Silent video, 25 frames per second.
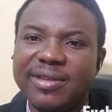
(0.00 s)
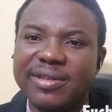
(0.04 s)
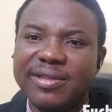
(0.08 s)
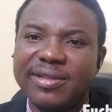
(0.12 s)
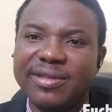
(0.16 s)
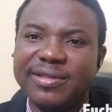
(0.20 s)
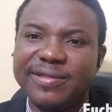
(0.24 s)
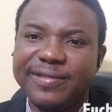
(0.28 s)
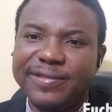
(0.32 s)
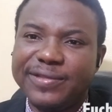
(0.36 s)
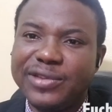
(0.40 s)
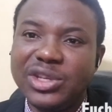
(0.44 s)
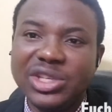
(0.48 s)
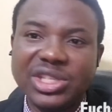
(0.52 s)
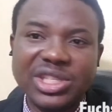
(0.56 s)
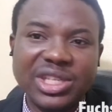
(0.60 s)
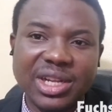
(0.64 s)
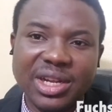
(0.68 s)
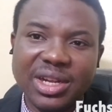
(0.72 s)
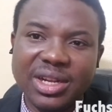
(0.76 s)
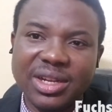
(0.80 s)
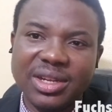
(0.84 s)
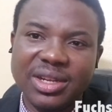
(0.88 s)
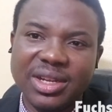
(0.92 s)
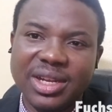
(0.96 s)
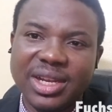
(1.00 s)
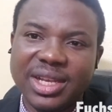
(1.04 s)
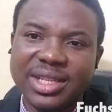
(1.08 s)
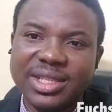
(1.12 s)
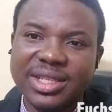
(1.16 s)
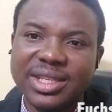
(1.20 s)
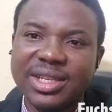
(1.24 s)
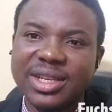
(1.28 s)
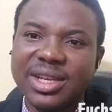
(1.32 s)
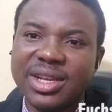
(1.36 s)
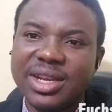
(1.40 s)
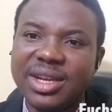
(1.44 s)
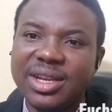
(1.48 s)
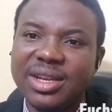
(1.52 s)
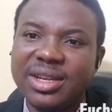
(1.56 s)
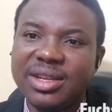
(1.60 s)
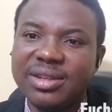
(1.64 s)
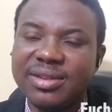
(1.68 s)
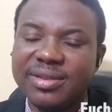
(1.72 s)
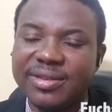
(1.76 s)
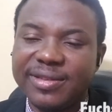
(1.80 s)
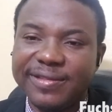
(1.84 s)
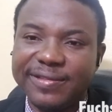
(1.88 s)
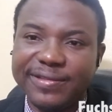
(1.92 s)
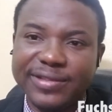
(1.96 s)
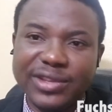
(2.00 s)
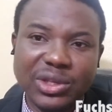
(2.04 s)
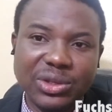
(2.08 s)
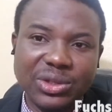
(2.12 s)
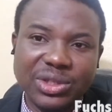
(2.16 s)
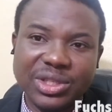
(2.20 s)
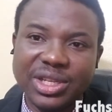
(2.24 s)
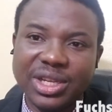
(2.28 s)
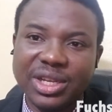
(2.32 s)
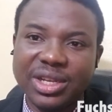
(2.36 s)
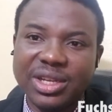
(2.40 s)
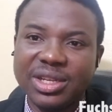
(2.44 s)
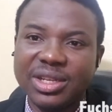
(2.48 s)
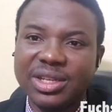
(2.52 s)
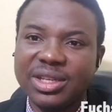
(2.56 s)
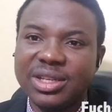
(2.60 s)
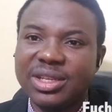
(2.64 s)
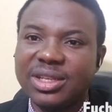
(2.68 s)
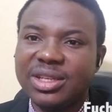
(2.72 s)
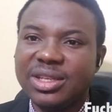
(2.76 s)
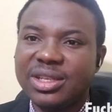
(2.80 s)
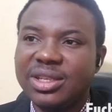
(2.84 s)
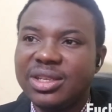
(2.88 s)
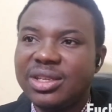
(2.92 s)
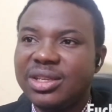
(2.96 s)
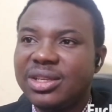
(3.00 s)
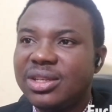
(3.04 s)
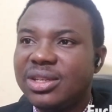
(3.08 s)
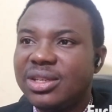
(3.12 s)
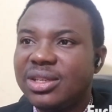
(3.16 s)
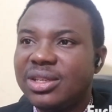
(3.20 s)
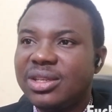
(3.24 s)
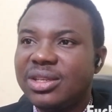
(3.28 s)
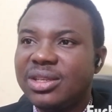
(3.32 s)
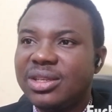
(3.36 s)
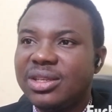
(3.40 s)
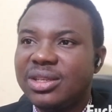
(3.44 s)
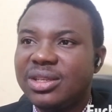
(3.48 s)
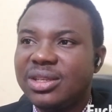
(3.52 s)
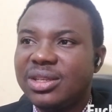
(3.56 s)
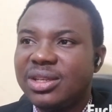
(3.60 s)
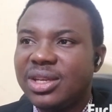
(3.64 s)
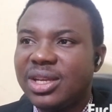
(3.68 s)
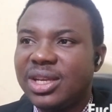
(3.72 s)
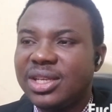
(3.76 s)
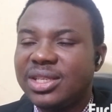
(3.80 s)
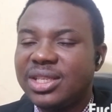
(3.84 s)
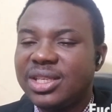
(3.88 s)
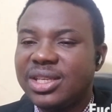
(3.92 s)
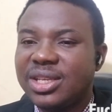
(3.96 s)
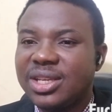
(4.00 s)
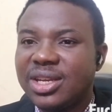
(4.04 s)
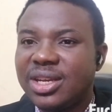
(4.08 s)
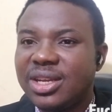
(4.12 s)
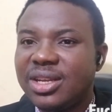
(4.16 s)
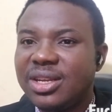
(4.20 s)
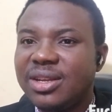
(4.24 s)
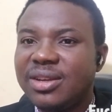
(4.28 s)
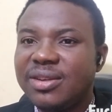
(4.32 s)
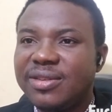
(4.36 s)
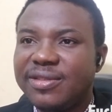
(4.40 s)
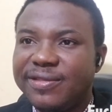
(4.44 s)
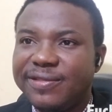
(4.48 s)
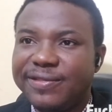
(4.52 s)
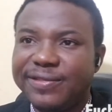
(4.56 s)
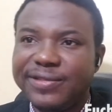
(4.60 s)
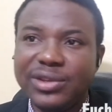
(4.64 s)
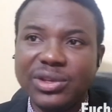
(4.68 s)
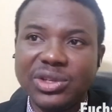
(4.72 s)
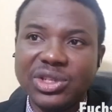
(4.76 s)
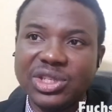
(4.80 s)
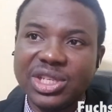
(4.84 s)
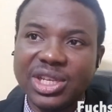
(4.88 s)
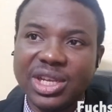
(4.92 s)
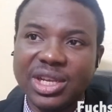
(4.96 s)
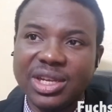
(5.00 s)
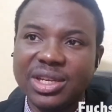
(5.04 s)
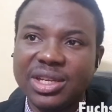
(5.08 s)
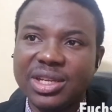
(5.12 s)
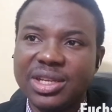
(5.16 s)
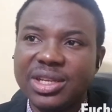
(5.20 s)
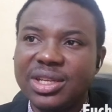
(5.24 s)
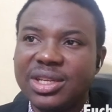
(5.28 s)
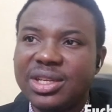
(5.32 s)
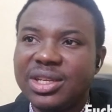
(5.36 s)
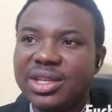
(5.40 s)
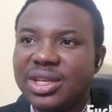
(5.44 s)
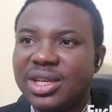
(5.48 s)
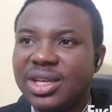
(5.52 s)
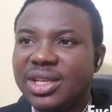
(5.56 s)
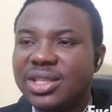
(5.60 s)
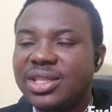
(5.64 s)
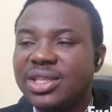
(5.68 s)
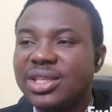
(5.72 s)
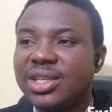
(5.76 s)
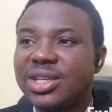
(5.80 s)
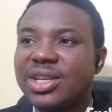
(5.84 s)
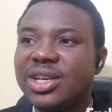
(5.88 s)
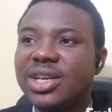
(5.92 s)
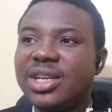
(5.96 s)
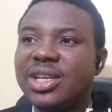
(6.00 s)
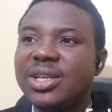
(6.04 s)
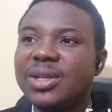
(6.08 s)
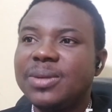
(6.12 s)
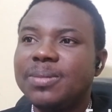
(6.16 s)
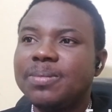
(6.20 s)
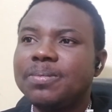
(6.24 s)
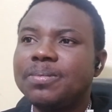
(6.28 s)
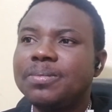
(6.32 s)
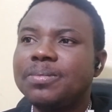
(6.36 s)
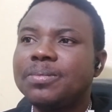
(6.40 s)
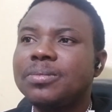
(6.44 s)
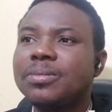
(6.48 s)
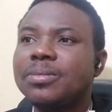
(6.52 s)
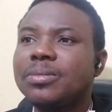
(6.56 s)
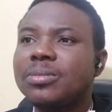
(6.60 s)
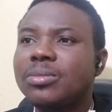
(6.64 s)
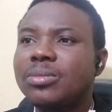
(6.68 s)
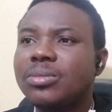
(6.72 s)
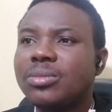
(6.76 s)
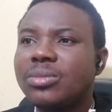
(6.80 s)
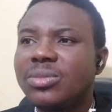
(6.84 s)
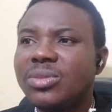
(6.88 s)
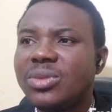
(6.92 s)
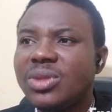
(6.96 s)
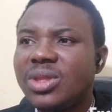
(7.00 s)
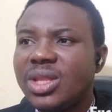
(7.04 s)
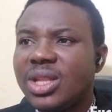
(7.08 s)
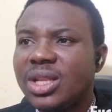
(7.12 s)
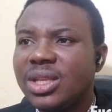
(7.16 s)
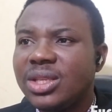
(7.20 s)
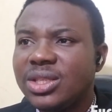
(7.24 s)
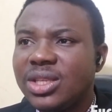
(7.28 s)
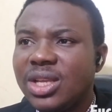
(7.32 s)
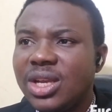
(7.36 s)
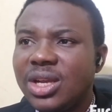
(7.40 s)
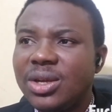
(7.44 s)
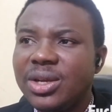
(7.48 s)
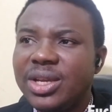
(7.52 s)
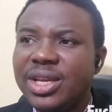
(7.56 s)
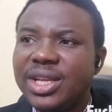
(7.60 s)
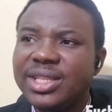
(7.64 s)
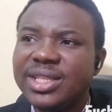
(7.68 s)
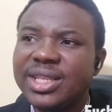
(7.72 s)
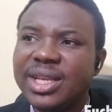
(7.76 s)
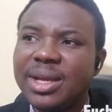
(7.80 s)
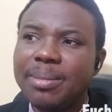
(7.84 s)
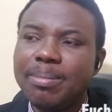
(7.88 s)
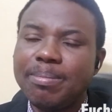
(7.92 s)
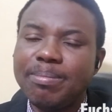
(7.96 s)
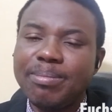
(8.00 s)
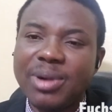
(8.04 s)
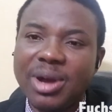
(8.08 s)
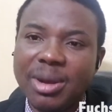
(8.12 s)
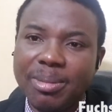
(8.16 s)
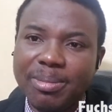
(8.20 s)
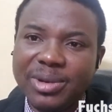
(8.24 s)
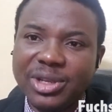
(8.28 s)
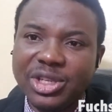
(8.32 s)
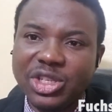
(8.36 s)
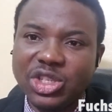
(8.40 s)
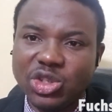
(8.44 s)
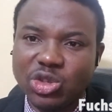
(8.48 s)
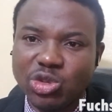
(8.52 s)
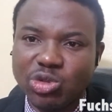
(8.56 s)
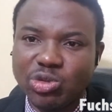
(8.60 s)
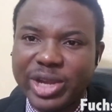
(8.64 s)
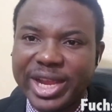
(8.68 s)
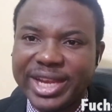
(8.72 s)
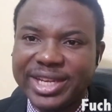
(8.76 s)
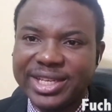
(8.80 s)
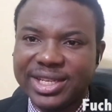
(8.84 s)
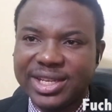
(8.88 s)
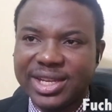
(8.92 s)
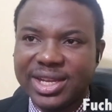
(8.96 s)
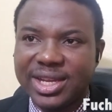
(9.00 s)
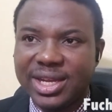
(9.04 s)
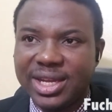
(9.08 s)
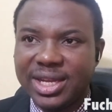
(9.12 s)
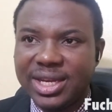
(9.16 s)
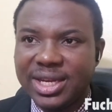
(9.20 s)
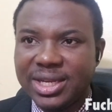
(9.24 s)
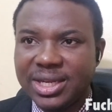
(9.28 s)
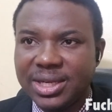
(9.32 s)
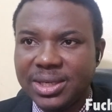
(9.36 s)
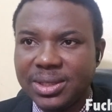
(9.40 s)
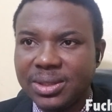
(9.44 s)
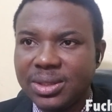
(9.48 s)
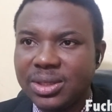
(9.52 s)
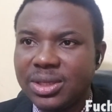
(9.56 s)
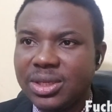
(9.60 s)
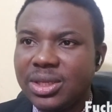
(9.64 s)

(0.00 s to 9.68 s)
fuchsia as in color, fuchsia as in color, fuchsia as in color. So it's a purplish red color,